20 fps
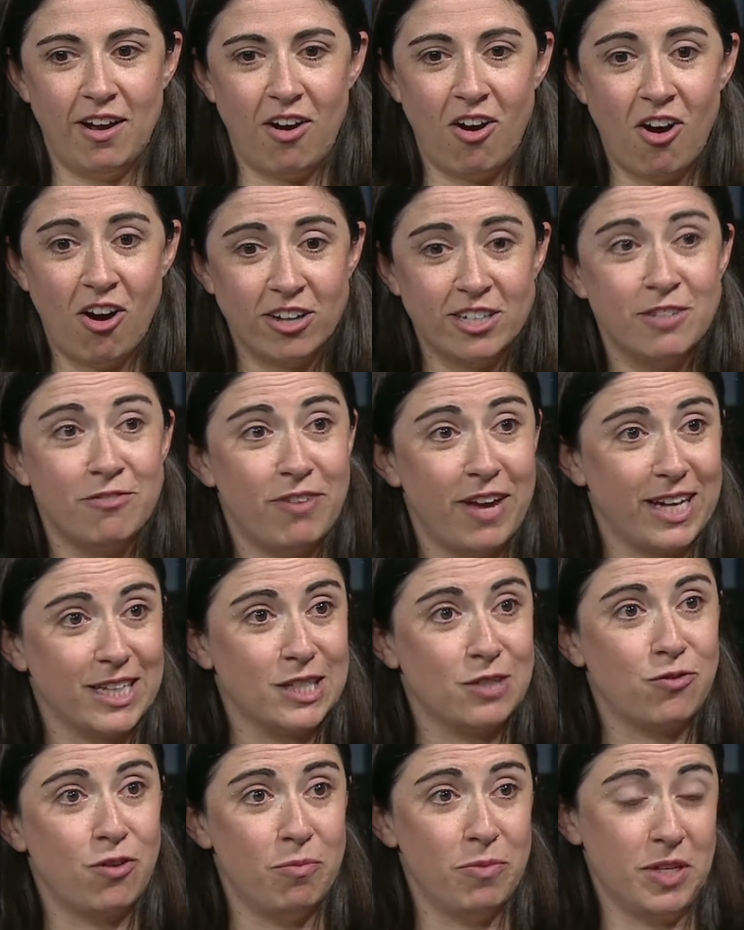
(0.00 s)

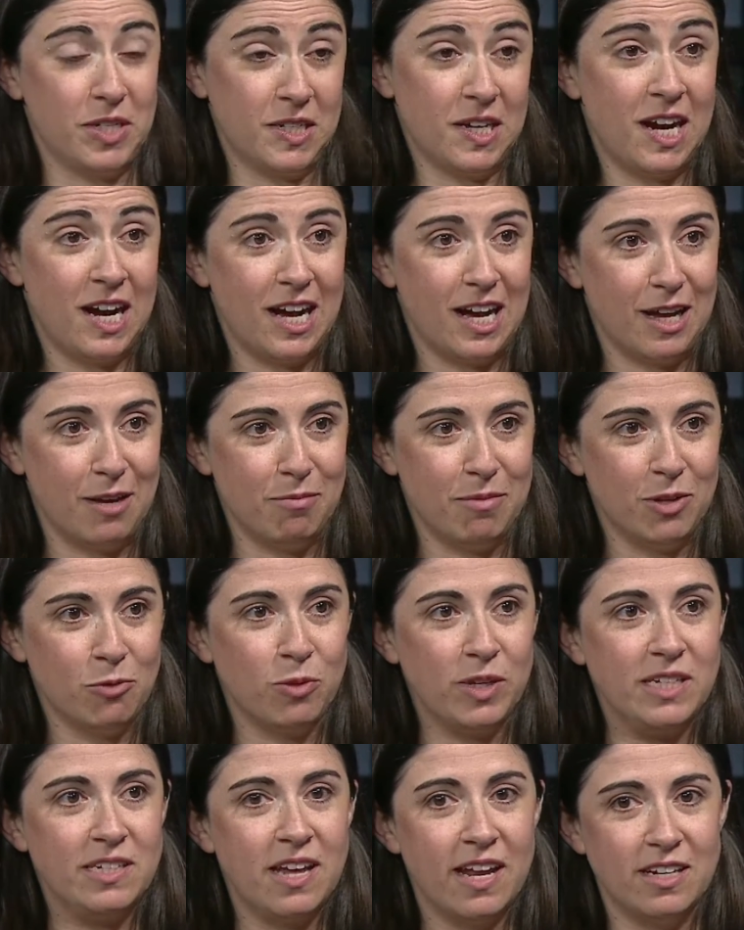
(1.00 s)
artifacts from the time, and
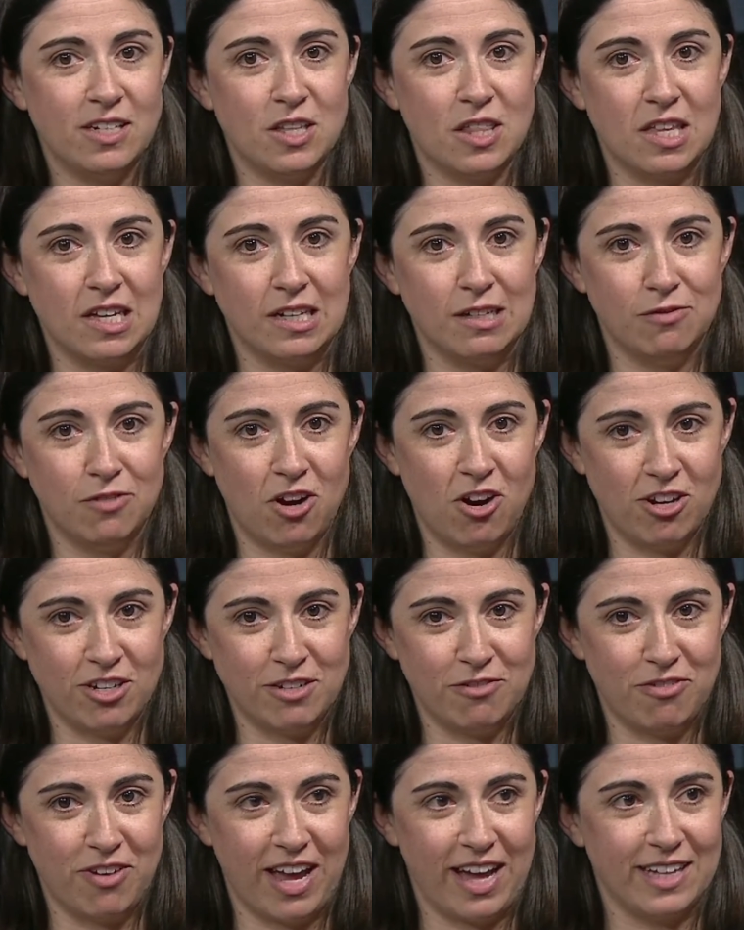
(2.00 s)
we tend to think of
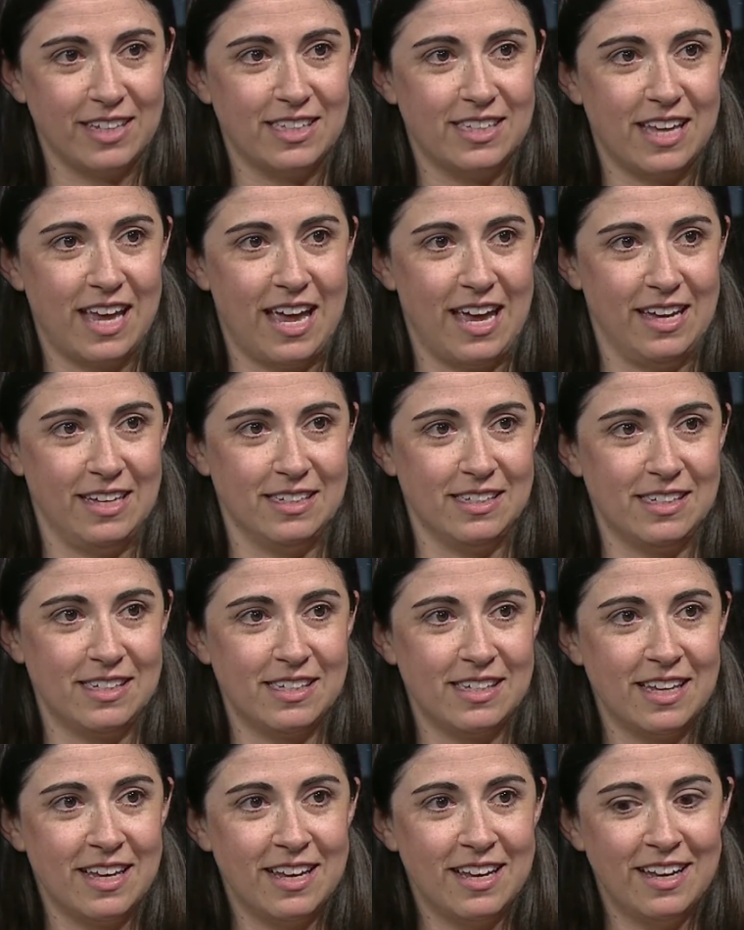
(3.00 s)
artifacts
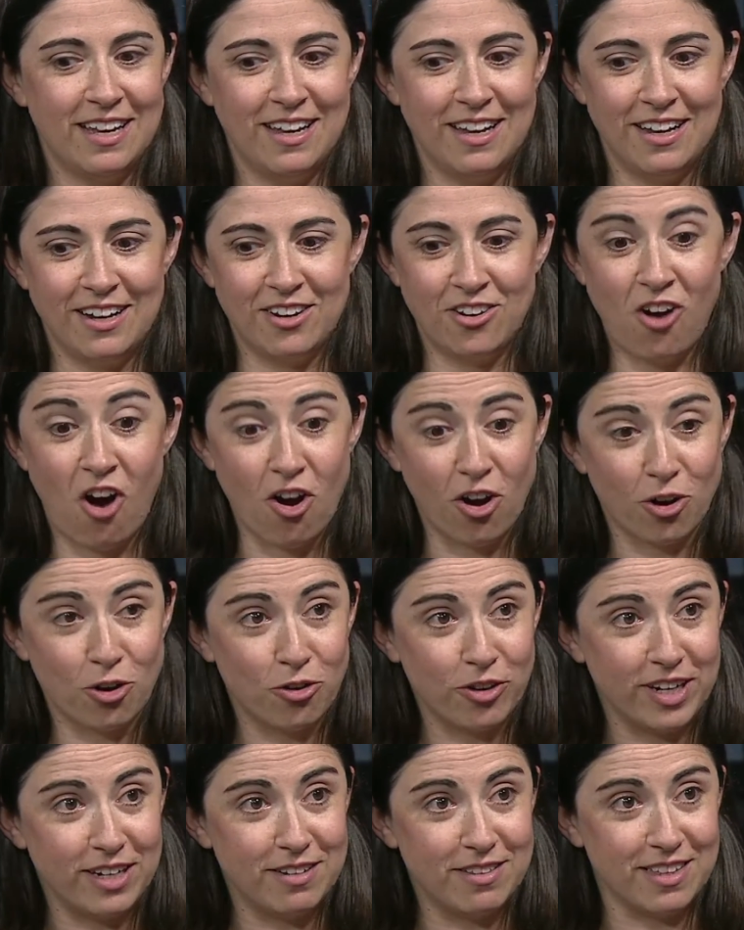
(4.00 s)
as
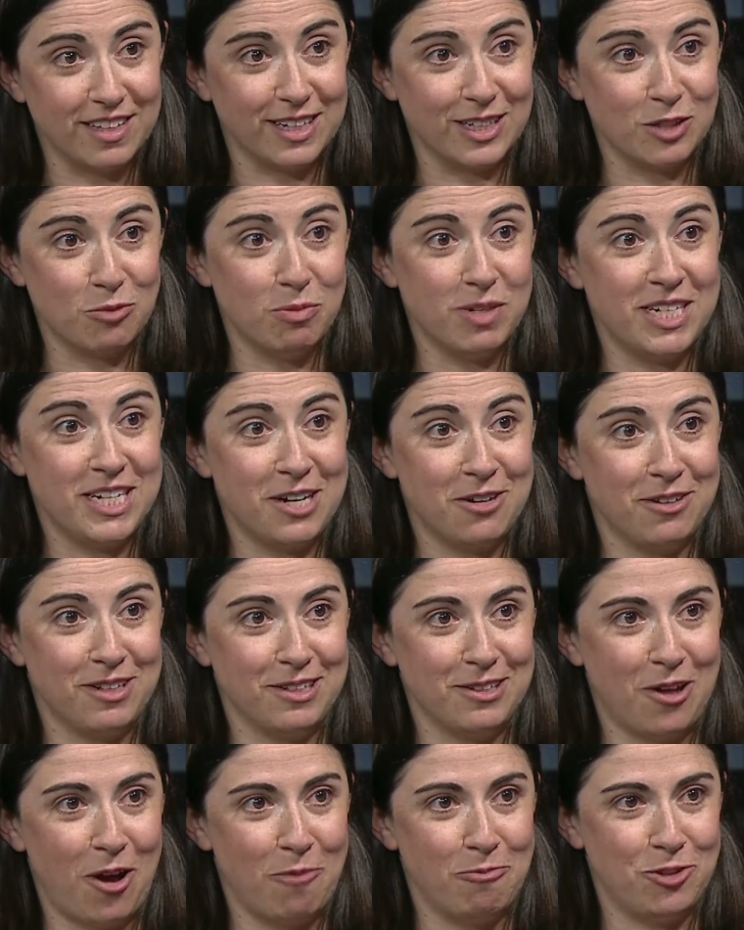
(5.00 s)
concrete things,
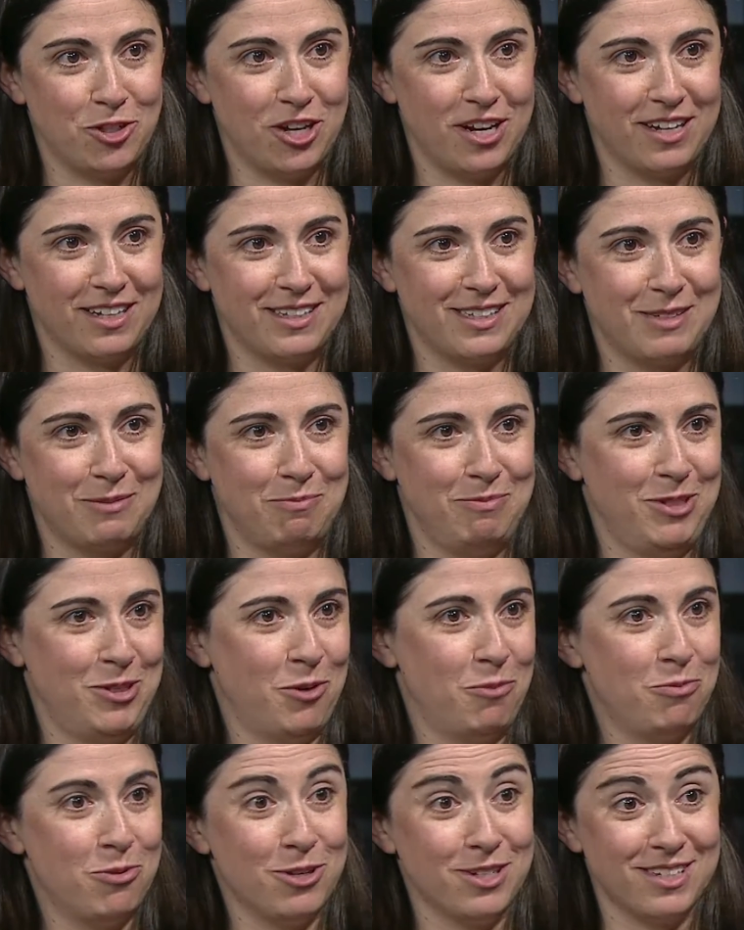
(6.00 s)
material objects,
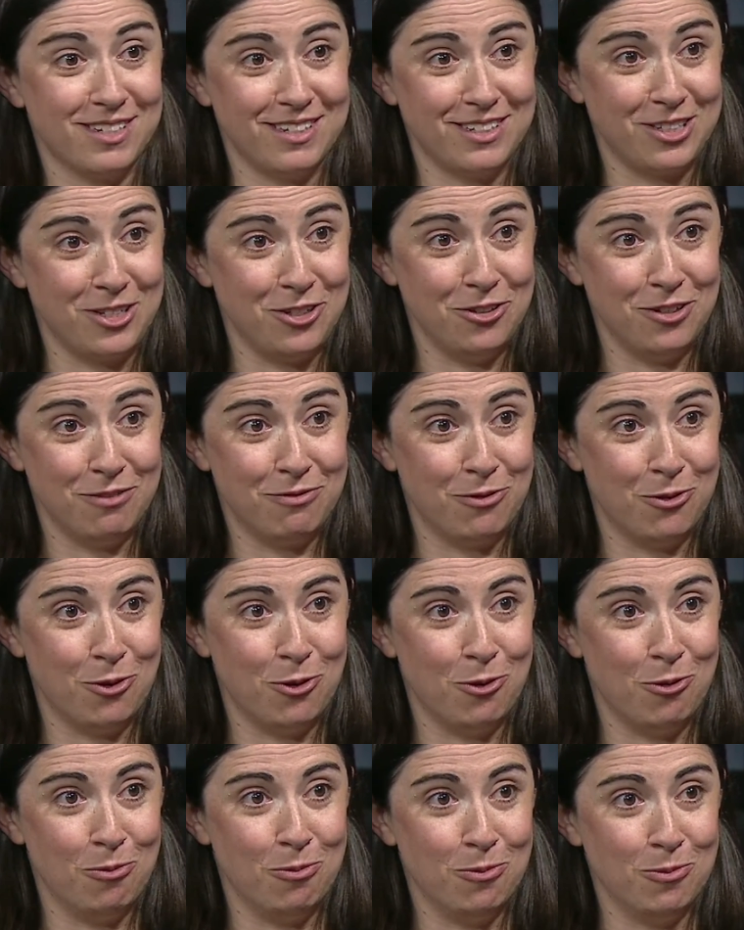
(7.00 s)
prisoners'
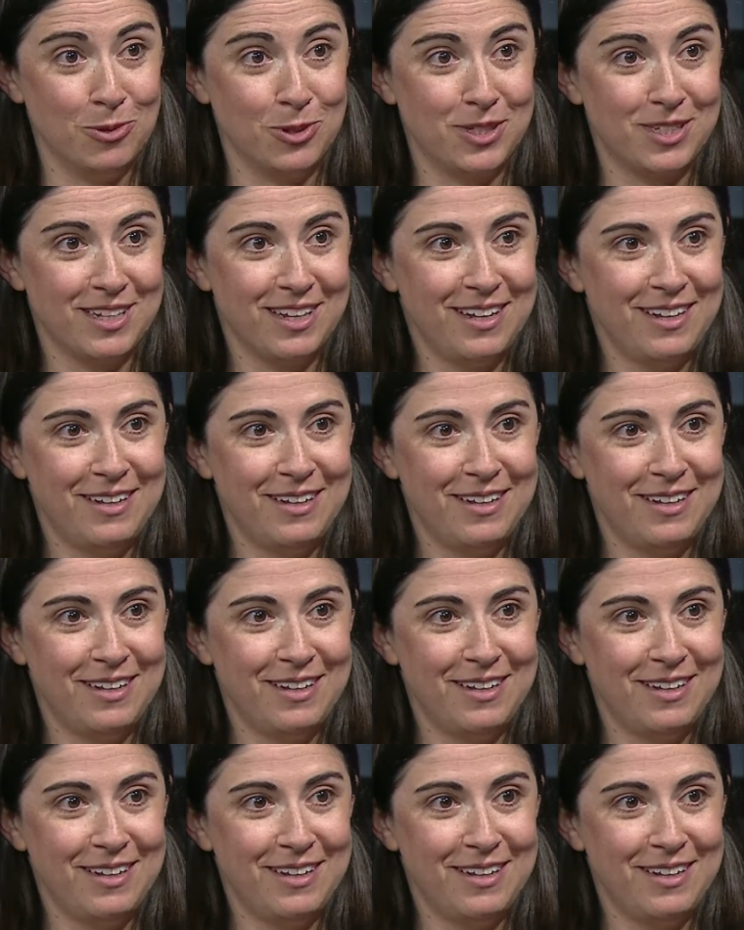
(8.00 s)
uniforms,